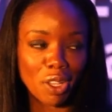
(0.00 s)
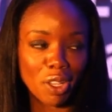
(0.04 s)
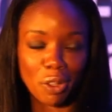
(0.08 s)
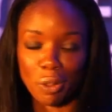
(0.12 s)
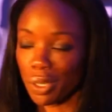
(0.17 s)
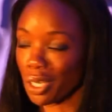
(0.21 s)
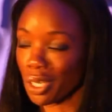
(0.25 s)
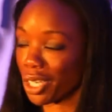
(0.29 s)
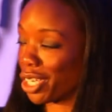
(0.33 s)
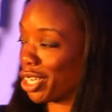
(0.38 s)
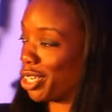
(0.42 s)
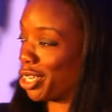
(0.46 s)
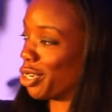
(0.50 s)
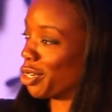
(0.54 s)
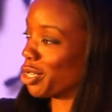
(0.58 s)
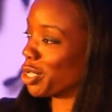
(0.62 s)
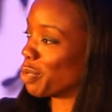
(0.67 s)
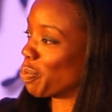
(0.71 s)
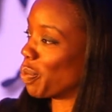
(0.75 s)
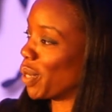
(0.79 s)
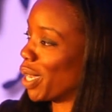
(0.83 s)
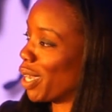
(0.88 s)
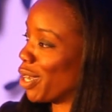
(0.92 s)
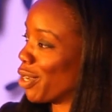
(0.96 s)
You look at your
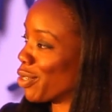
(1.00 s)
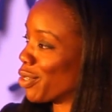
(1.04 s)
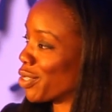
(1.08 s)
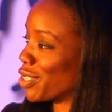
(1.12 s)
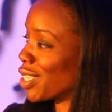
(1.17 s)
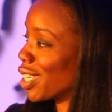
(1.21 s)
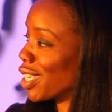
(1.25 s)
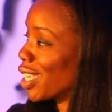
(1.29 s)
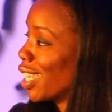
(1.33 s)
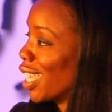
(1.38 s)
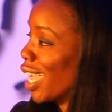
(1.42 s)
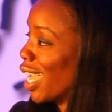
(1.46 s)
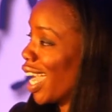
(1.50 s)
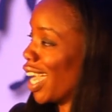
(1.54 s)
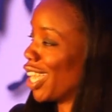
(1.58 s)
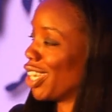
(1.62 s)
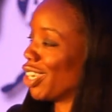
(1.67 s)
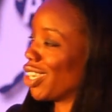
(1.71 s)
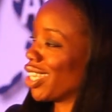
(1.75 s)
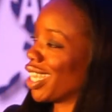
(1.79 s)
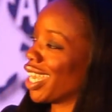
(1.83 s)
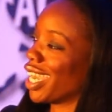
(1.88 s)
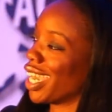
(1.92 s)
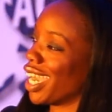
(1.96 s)
spouse and
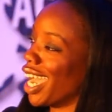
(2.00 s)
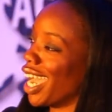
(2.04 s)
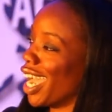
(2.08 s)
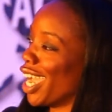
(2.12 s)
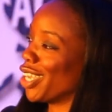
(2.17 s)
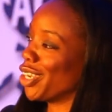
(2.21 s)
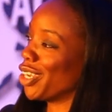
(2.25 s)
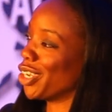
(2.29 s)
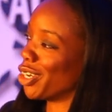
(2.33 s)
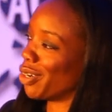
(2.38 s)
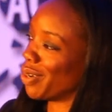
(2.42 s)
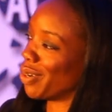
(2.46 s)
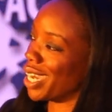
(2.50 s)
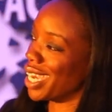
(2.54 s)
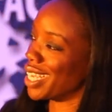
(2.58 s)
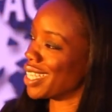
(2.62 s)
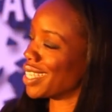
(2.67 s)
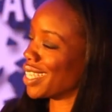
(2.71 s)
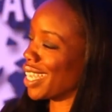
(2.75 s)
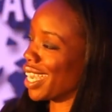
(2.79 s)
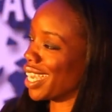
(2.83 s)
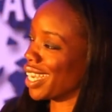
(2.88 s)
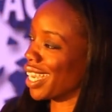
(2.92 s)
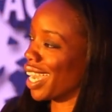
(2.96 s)
you're like, I know I
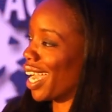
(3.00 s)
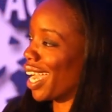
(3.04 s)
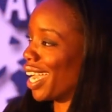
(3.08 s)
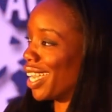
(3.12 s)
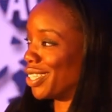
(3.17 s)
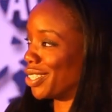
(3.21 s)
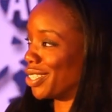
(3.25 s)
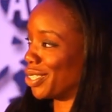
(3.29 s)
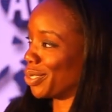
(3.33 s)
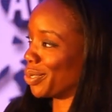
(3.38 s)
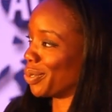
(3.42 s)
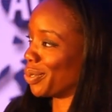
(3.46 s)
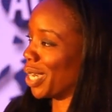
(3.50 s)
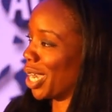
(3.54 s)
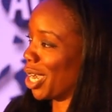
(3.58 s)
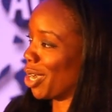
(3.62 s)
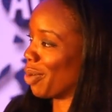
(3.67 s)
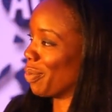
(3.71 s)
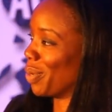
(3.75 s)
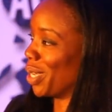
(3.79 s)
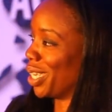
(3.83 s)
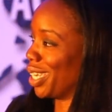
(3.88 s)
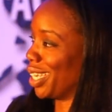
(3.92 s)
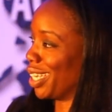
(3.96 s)
said I do
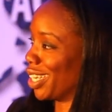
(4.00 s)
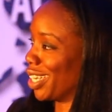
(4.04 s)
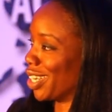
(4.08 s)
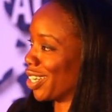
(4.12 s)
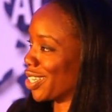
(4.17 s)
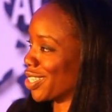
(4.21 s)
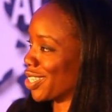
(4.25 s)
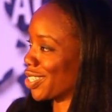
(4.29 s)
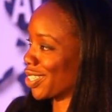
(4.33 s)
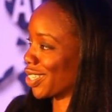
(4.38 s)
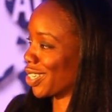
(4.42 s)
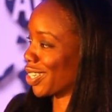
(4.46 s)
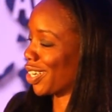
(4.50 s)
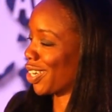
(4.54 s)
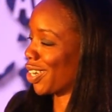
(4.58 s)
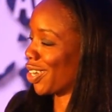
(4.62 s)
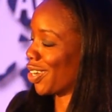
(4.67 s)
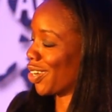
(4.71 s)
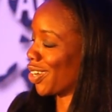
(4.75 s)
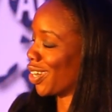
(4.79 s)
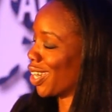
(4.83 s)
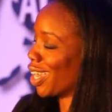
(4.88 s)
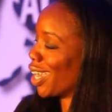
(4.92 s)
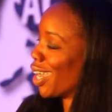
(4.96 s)
how many years
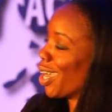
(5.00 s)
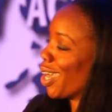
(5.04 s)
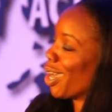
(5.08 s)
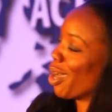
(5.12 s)
ago,